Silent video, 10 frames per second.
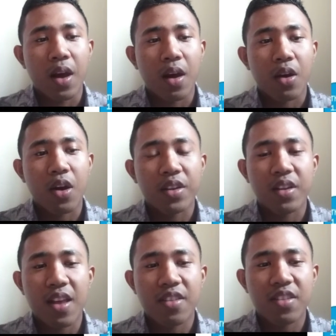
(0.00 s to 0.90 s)

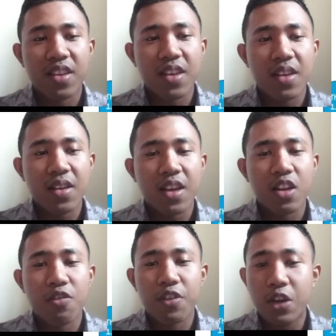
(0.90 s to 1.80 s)
Coordinating
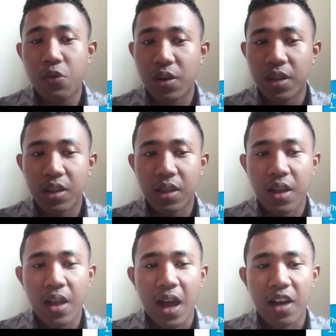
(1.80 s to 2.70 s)
individual
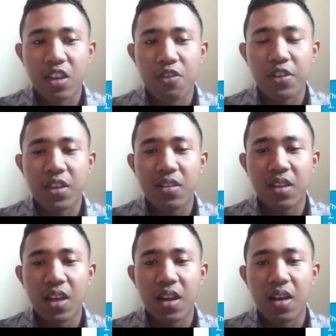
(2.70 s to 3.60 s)
activities
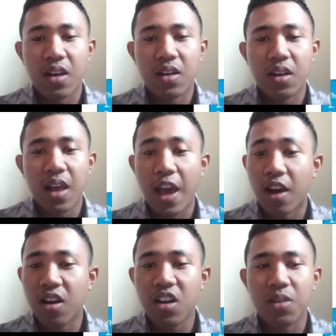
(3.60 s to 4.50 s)
in an
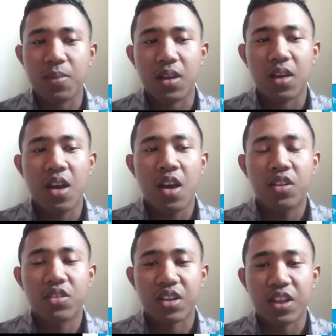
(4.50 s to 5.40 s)
economic.
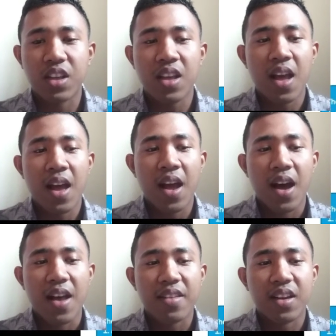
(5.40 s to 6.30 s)
3.
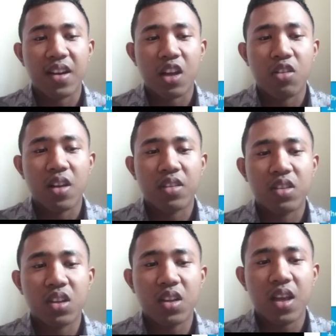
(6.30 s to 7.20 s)
As a
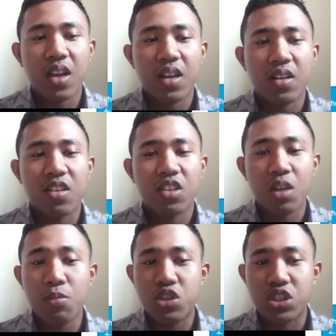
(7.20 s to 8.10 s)
regulator in the
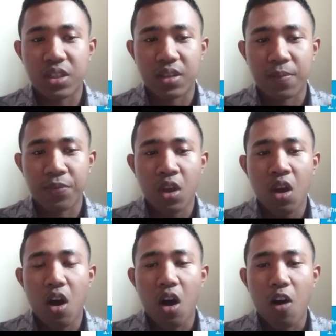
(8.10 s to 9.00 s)
distribution
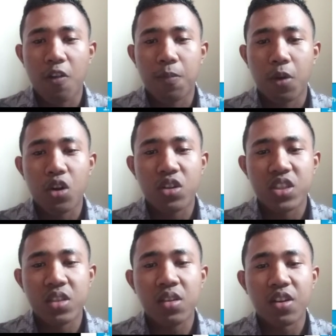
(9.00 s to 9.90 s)
of
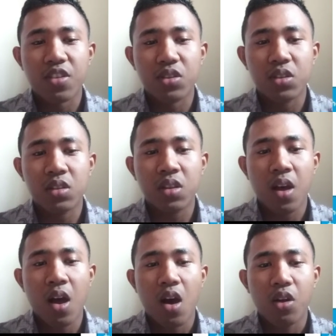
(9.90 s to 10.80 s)
production result
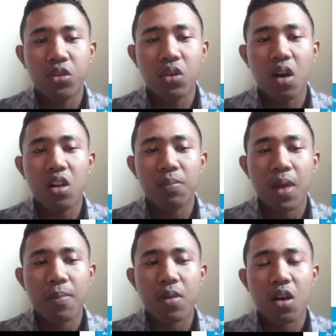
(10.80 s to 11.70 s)
to all
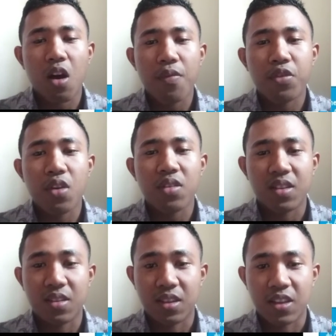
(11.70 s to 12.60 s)
members of
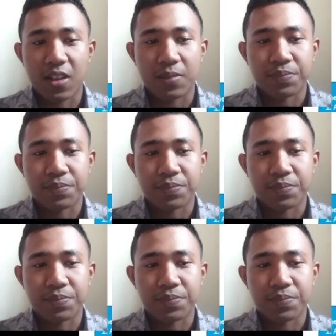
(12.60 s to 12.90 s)
society.